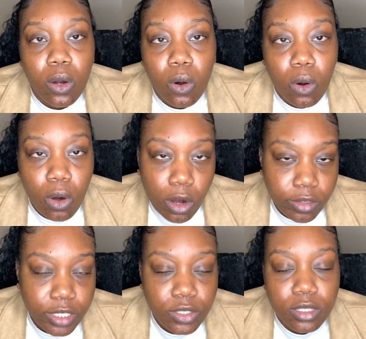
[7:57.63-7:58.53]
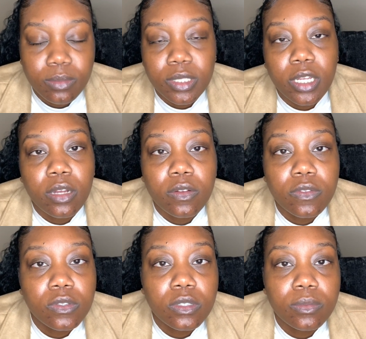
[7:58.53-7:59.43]
Or are they to
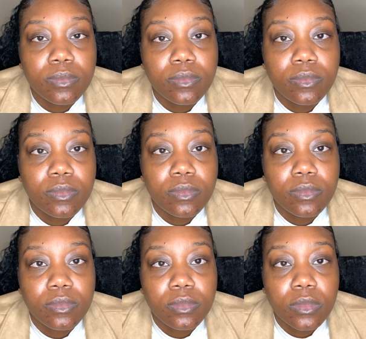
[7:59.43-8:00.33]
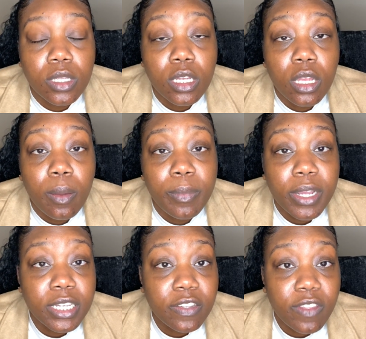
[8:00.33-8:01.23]
themselves? Because if they